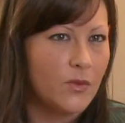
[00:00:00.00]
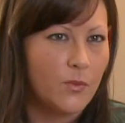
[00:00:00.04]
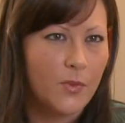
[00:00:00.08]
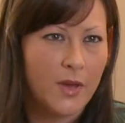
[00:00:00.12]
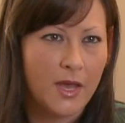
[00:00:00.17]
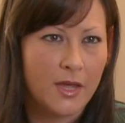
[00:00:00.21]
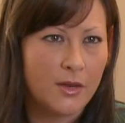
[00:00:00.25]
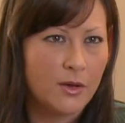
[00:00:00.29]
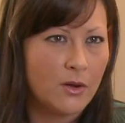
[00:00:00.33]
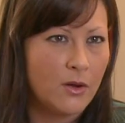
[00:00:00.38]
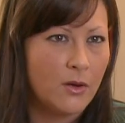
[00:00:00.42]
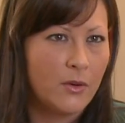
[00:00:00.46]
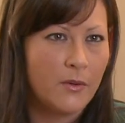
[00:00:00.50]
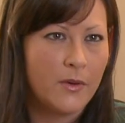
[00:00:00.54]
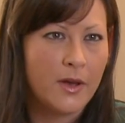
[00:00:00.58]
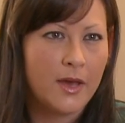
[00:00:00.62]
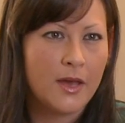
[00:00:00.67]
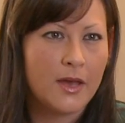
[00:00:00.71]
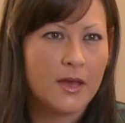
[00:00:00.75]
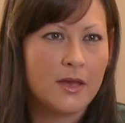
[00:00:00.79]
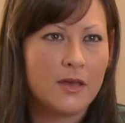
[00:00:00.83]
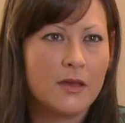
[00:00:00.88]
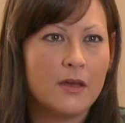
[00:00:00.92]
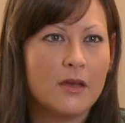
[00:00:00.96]
the pain go
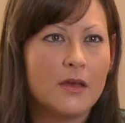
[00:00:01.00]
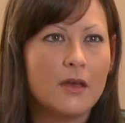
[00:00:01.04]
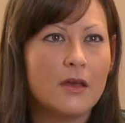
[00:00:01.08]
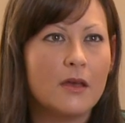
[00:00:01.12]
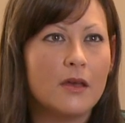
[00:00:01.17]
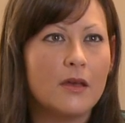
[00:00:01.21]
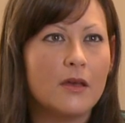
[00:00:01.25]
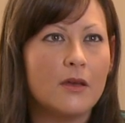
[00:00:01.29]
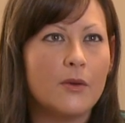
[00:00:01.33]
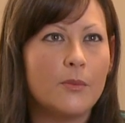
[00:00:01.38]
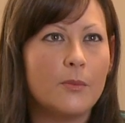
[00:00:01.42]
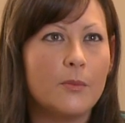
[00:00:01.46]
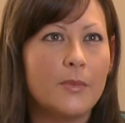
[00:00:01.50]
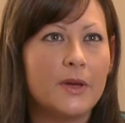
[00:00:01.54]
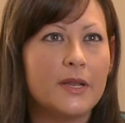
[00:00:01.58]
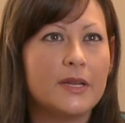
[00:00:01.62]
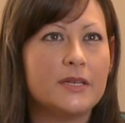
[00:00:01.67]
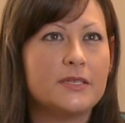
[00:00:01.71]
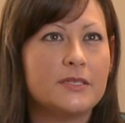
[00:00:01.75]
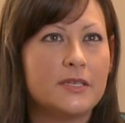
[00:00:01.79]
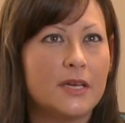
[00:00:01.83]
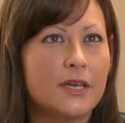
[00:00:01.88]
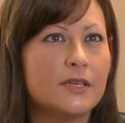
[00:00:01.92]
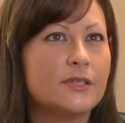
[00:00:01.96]
away, but
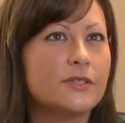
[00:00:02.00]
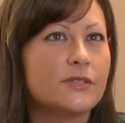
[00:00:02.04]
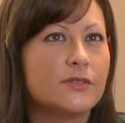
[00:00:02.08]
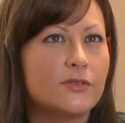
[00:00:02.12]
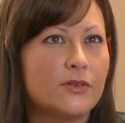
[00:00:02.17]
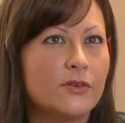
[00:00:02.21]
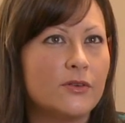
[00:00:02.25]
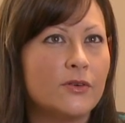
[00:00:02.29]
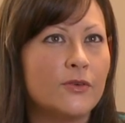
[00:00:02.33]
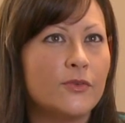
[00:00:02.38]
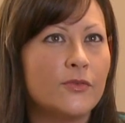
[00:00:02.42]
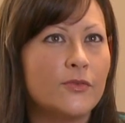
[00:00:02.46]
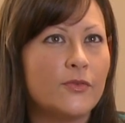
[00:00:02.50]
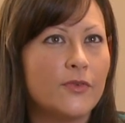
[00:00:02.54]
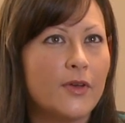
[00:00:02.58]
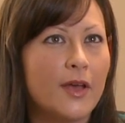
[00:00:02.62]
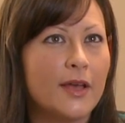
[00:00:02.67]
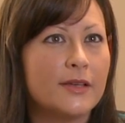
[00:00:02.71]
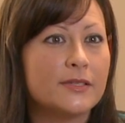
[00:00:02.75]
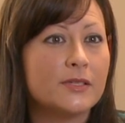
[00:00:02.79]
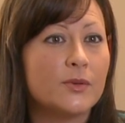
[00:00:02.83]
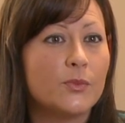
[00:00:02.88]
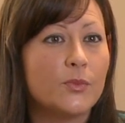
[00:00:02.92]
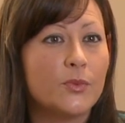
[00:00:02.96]
it does serve
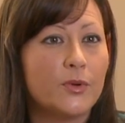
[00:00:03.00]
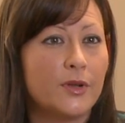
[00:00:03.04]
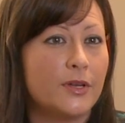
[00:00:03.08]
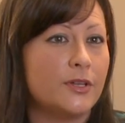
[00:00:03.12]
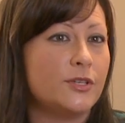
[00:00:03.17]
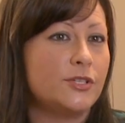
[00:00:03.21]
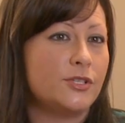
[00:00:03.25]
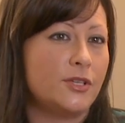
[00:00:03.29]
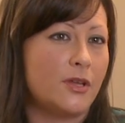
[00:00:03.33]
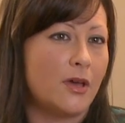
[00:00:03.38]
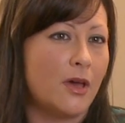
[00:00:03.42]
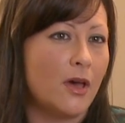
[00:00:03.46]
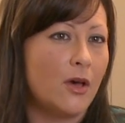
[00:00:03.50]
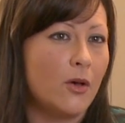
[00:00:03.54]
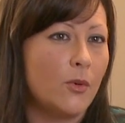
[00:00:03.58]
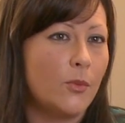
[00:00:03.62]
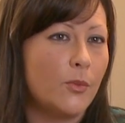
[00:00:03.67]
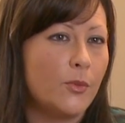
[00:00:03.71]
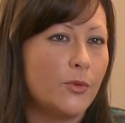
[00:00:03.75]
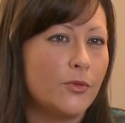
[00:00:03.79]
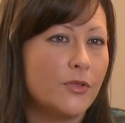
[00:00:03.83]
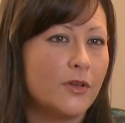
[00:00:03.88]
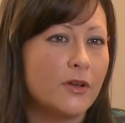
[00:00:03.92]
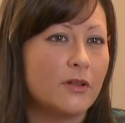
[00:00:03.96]
as a bridge to help
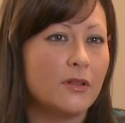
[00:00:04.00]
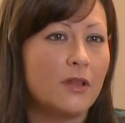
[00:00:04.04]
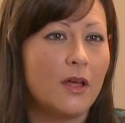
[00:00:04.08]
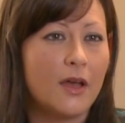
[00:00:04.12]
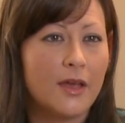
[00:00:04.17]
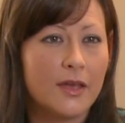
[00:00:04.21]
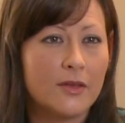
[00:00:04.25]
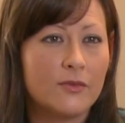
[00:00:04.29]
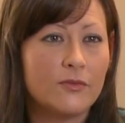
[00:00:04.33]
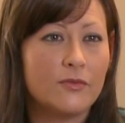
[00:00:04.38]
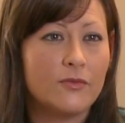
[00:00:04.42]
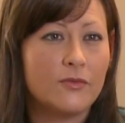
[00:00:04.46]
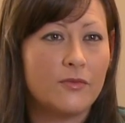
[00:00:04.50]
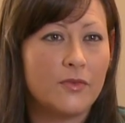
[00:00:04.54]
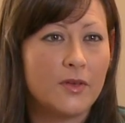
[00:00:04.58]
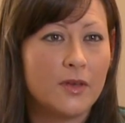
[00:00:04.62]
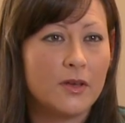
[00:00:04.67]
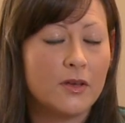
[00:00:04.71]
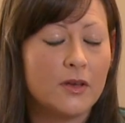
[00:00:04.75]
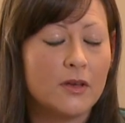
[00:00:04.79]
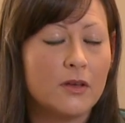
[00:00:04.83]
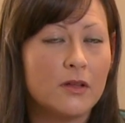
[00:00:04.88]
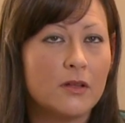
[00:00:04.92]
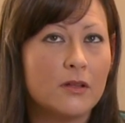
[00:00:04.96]
the client
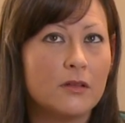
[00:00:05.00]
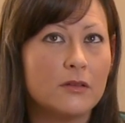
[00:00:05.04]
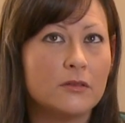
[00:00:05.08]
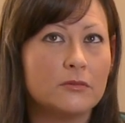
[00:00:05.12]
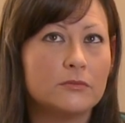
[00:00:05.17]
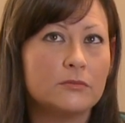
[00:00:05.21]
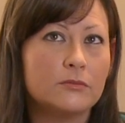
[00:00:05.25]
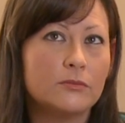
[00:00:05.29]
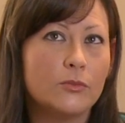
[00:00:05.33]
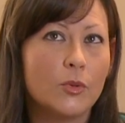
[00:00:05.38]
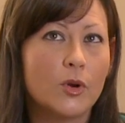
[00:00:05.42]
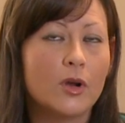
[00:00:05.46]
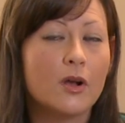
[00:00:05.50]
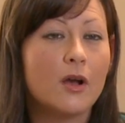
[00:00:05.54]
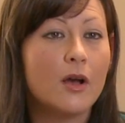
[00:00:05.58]
feel more